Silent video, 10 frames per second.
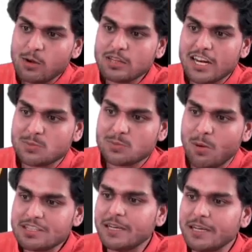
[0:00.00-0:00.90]

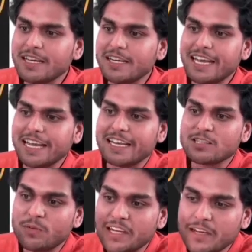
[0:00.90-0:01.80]
responsibility is
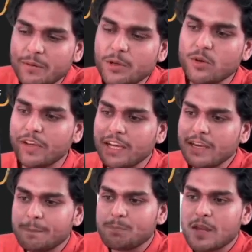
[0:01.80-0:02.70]
of libuv
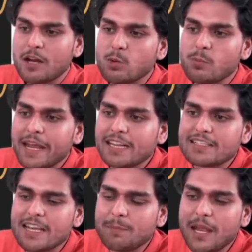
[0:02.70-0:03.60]
to make
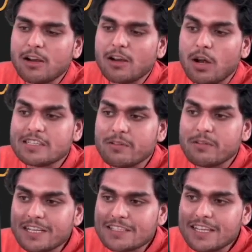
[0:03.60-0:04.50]
this API calls, and
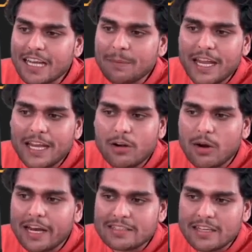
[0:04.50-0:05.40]
once the API
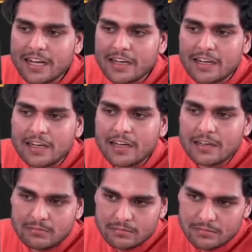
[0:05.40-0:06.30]
call has returned,
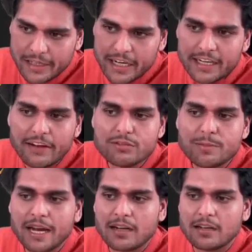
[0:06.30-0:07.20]
it gives
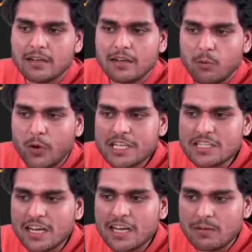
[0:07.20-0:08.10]
back. Once
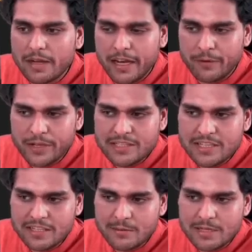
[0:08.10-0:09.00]
the FS
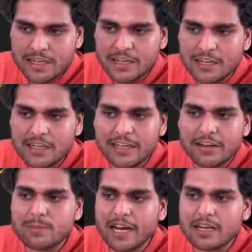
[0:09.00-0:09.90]
system is returned,
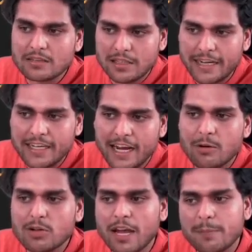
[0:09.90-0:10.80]
gives back, site
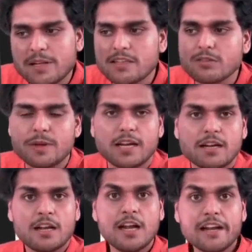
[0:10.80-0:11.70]
timeout happens, gives back.
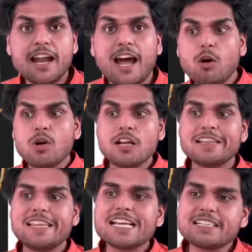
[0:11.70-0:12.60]
Now,
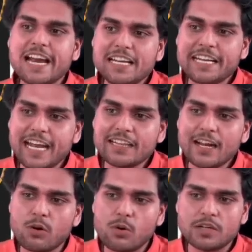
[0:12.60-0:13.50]
these can take
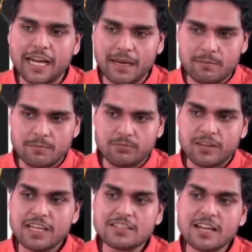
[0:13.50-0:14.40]
their own time.
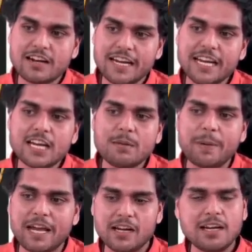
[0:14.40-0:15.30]
These are running in
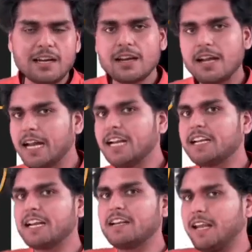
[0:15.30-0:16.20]
parallel and
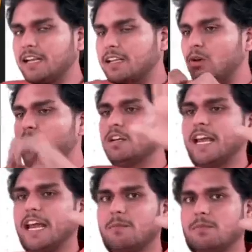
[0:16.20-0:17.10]
it can take their own
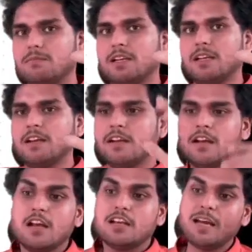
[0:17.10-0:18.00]
time.
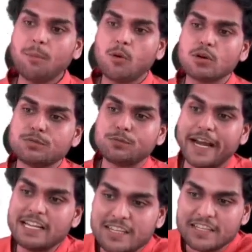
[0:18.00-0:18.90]
Suppose
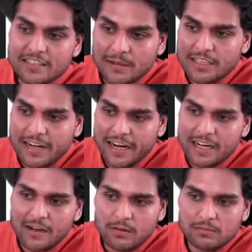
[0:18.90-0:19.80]
file system is
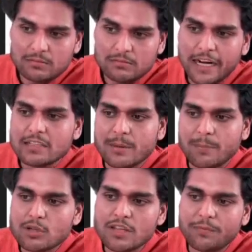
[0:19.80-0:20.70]
read now. Right?
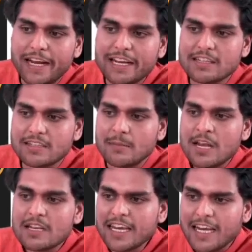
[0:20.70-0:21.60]
Suppose the file system.
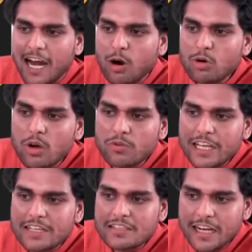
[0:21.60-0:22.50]
See, out of
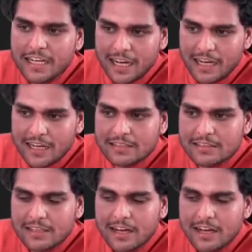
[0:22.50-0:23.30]
these three tasks,